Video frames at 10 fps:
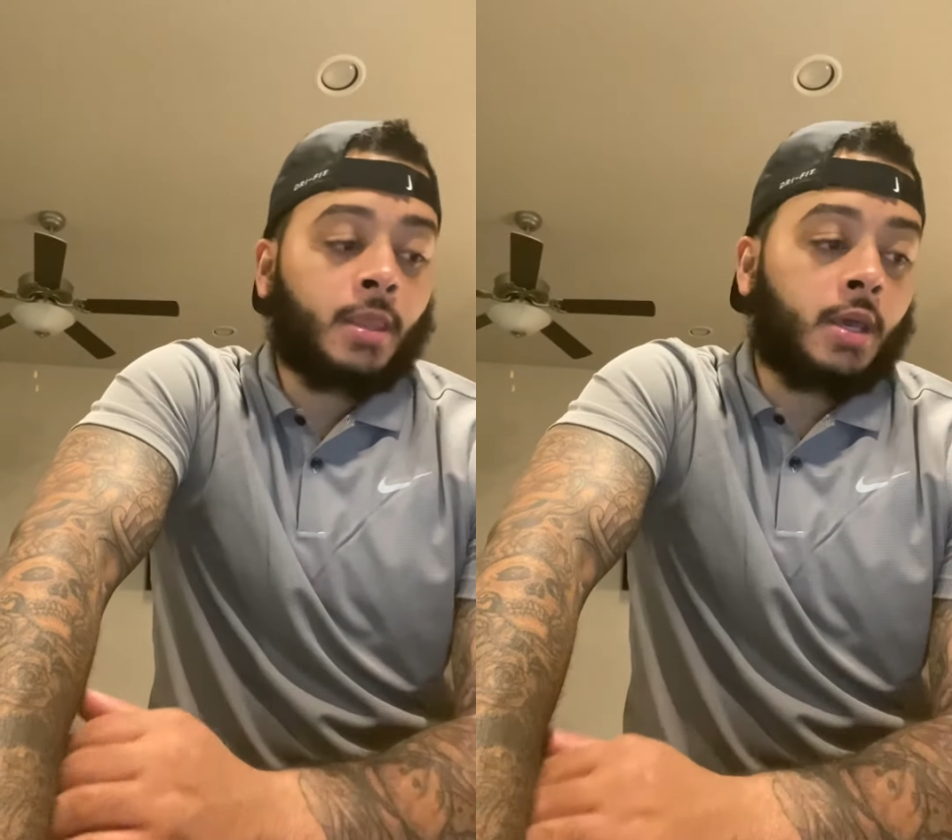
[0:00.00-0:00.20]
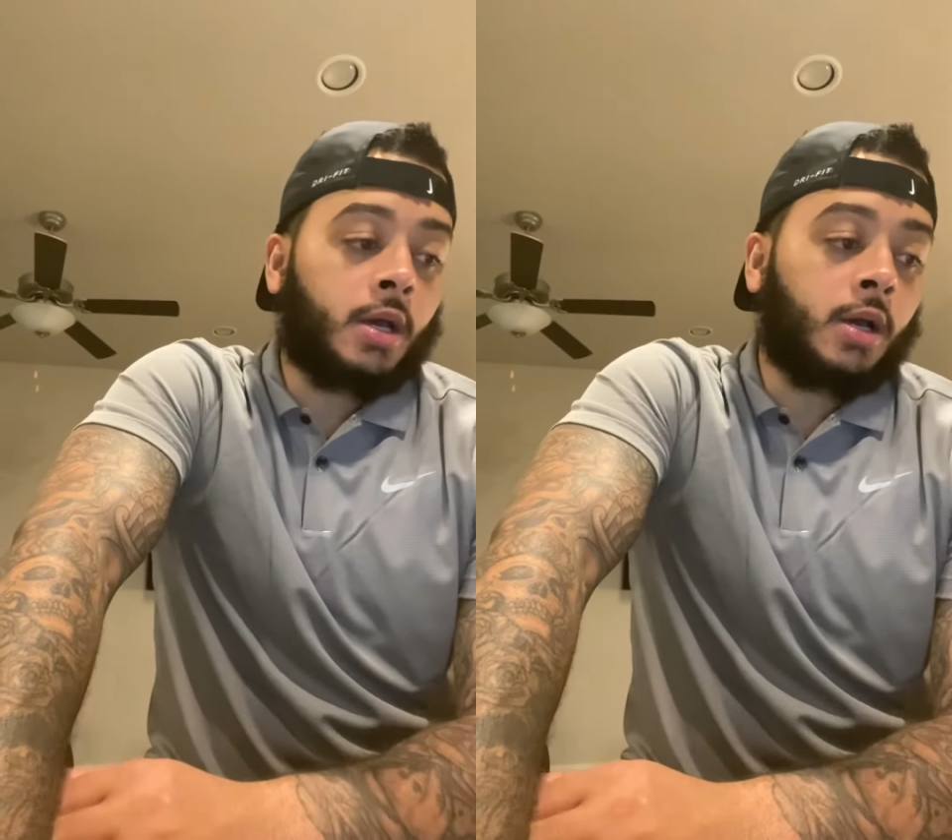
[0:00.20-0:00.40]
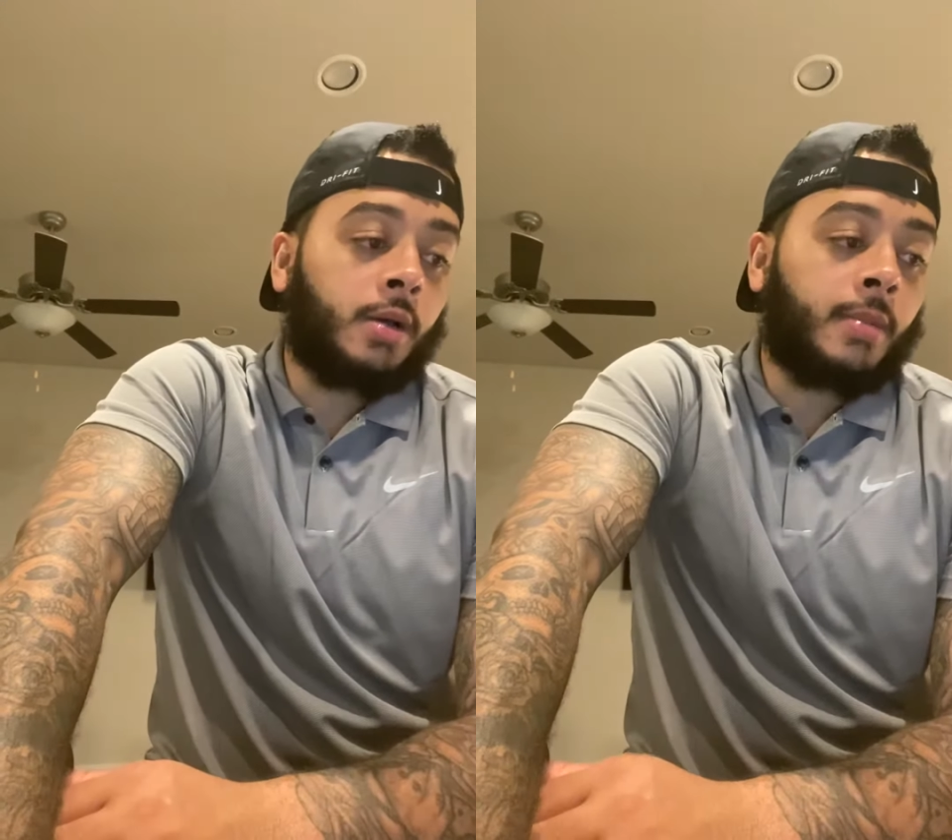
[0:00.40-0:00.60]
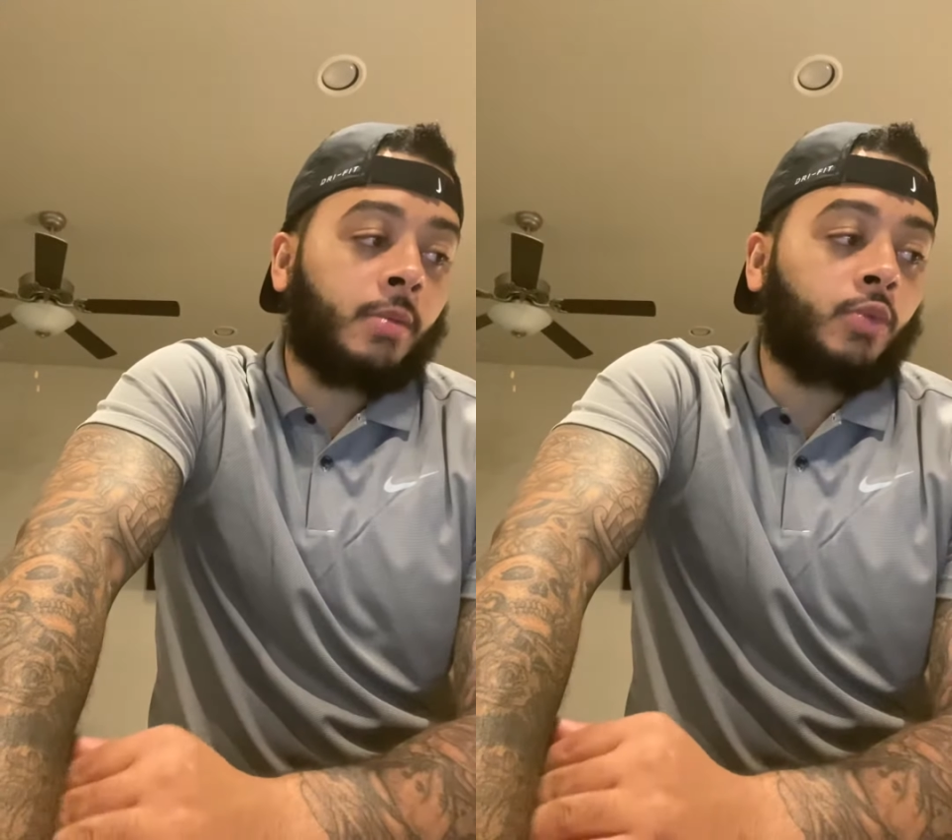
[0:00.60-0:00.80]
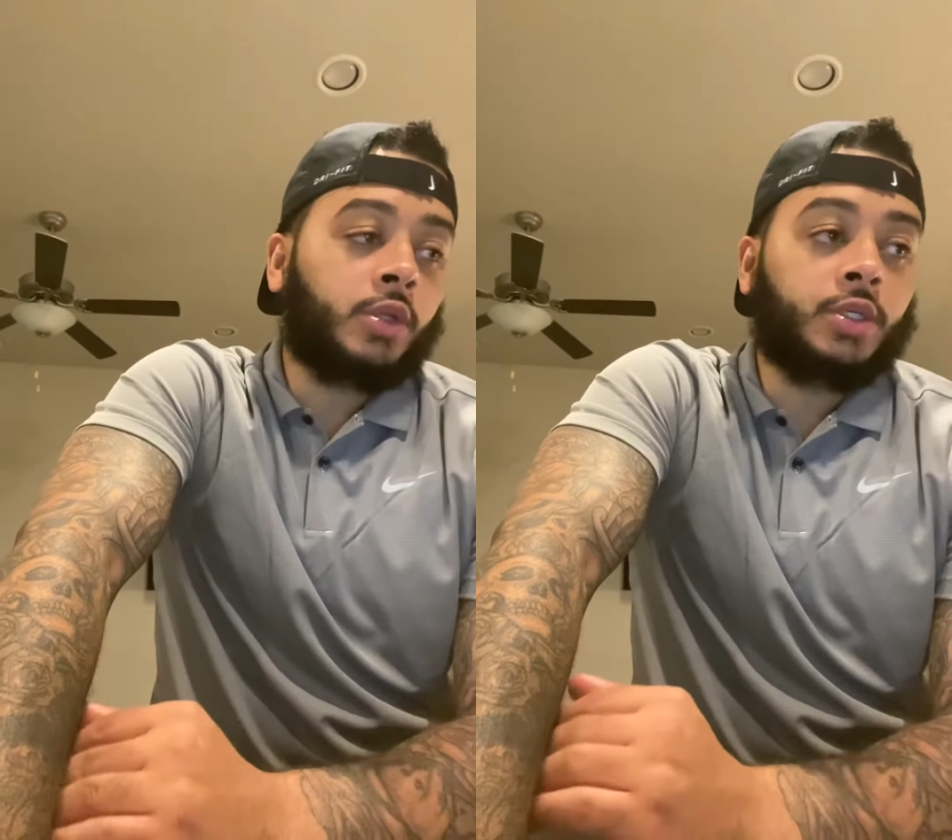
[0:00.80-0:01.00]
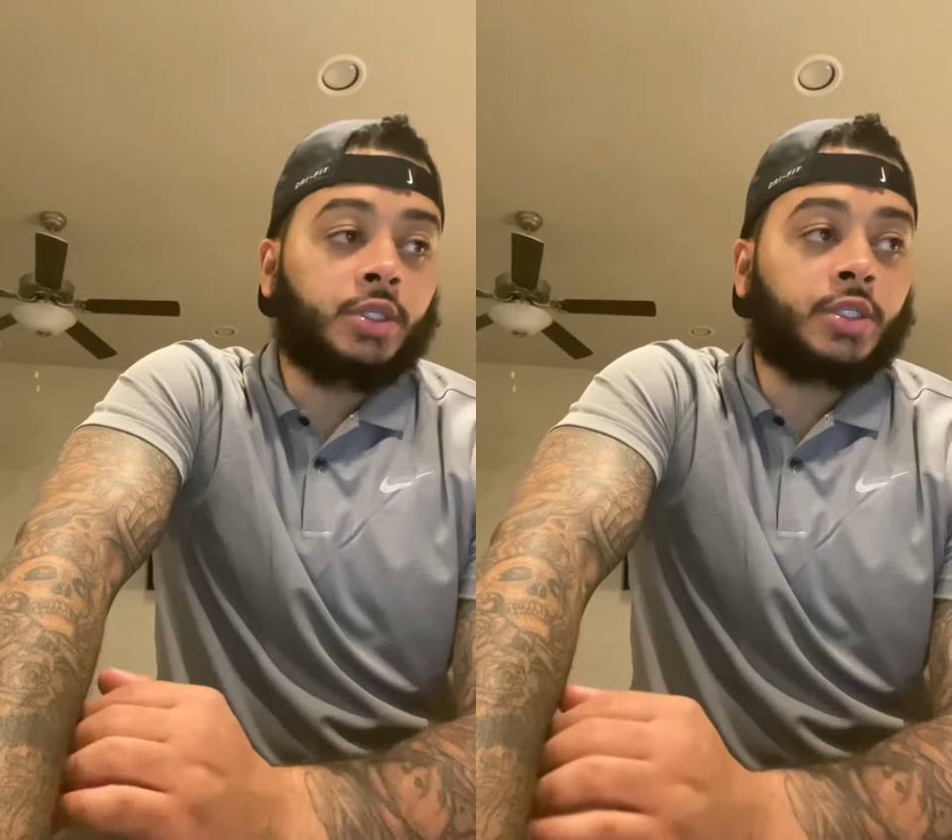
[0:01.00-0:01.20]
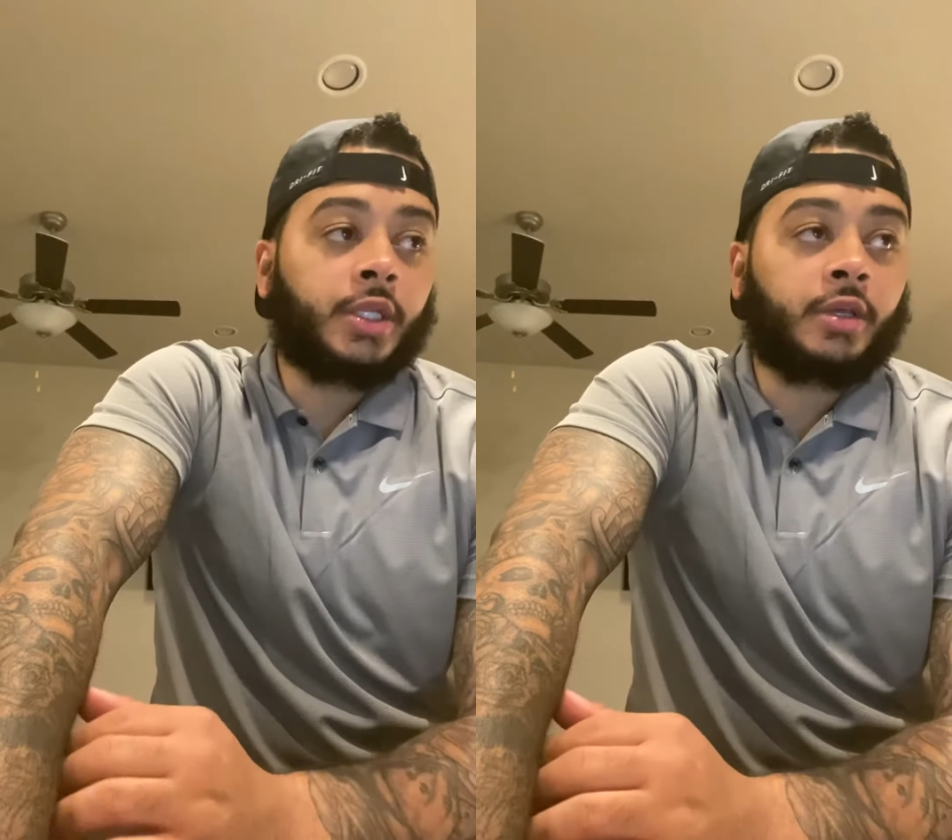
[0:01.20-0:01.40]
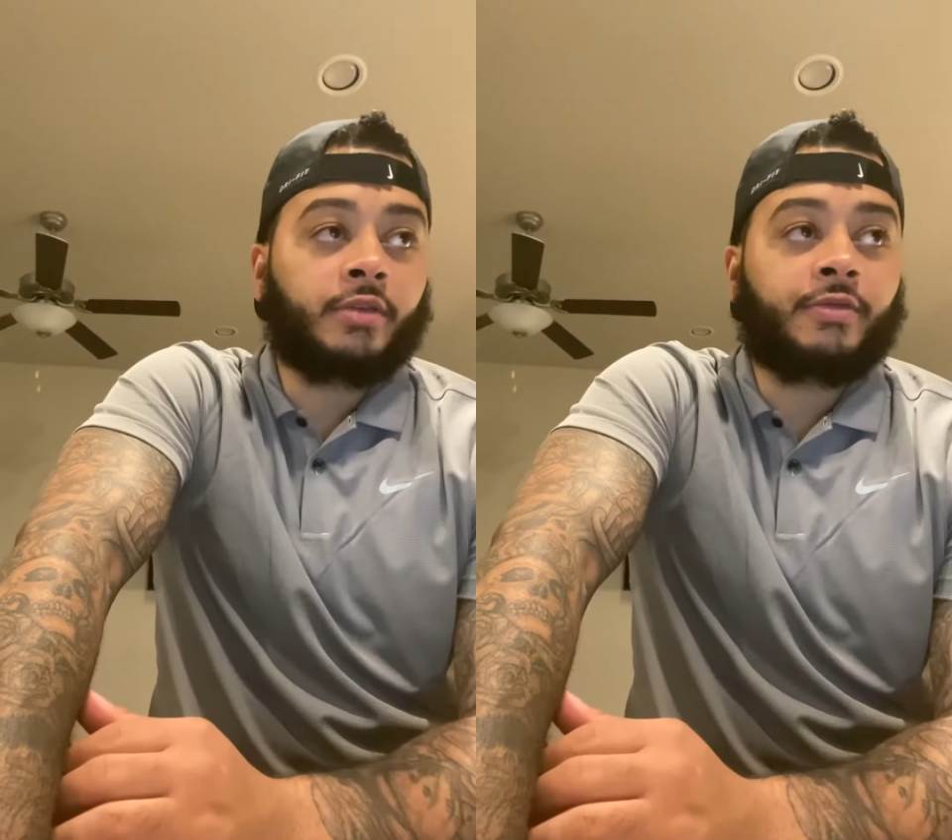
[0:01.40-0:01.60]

Um, I'm really just looking